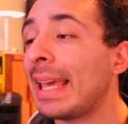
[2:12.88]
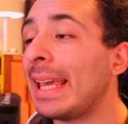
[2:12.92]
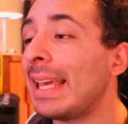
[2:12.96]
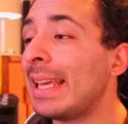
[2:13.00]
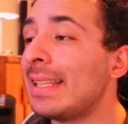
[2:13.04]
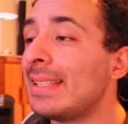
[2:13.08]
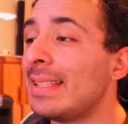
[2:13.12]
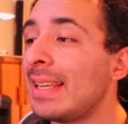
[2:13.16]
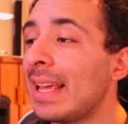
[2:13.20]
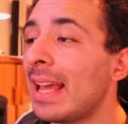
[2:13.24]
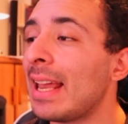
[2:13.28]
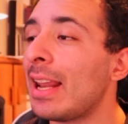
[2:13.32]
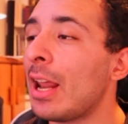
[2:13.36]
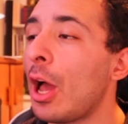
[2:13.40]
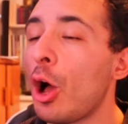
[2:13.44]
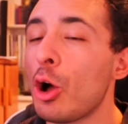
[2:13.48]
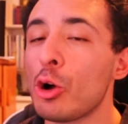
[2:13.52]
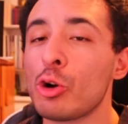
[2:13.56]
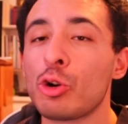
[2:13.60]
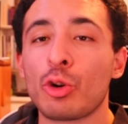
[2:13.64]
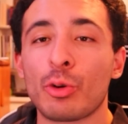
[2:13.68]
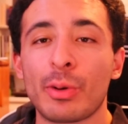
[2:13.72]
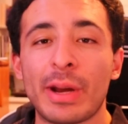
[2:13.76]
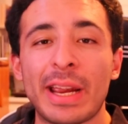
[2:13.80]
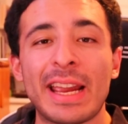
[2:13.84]
he did
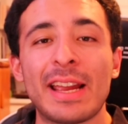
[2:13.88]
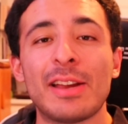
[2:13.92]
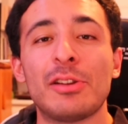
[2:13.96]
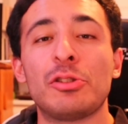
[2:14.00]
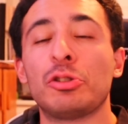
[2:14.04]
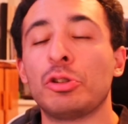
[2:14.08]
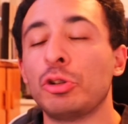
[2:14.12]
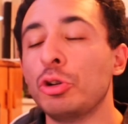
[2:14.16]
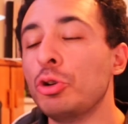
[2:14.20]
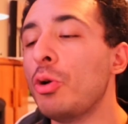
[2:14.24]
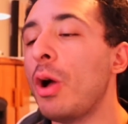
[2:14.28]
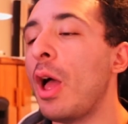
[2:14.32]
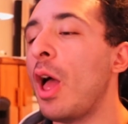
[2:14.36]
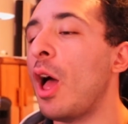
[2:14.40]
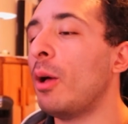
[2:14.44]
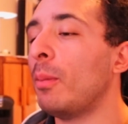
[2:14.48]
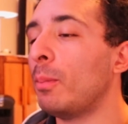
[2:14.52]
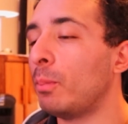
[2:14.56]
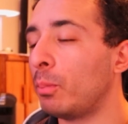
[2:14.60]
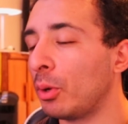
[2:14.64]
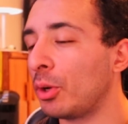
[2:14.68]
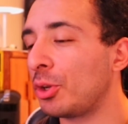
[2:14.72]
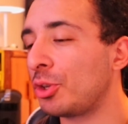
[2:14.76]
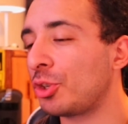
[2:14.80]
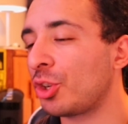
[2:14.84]
agree to
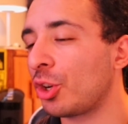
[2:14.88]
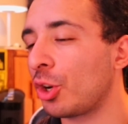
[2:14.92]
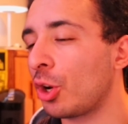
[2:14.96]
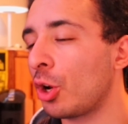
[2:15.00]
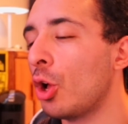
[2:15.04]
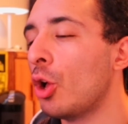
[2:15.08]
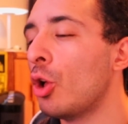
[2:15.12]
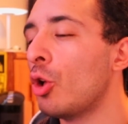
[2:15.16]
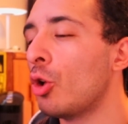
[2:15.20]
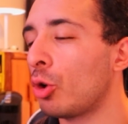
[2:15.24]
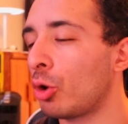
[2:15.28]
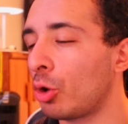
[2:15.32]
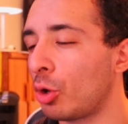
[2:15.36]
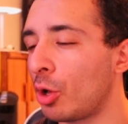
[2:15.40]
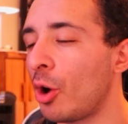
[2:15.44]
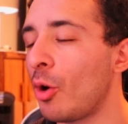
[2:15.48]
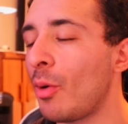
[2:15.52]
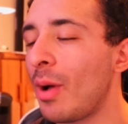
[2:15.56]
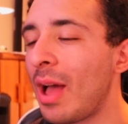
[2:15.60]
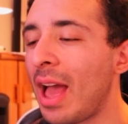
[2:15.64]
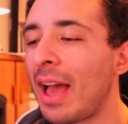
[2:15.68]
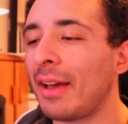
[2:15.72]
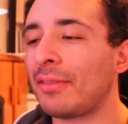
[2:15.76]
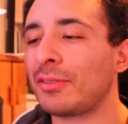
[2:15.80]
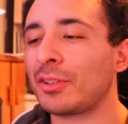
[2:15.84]
help Butcher
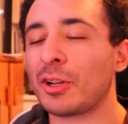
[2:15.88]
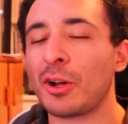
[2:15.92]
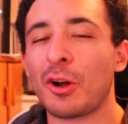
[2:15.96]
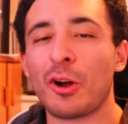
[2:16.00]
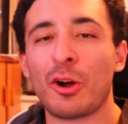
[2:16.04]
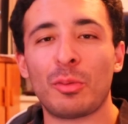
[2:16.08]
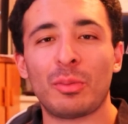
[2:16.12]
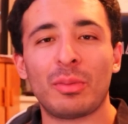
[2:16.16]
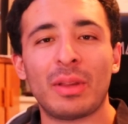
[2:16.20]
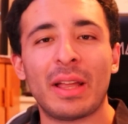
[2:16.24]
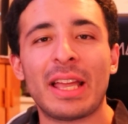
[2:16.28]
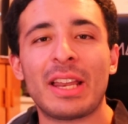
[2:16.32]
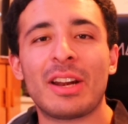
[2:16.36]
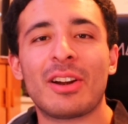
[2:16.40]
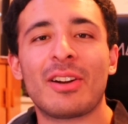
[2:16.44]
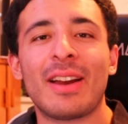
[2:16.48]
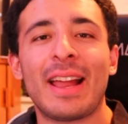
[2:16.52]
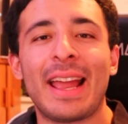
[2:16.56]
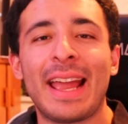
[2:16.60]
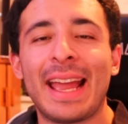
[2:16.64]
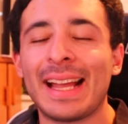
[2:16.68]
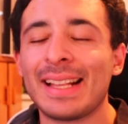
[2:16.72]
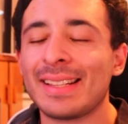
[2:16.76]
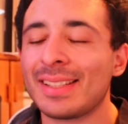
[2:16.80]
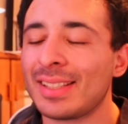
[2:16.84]
go after Homelander
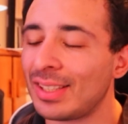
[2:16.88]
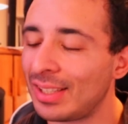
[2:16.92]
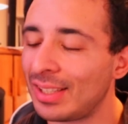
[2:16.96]
and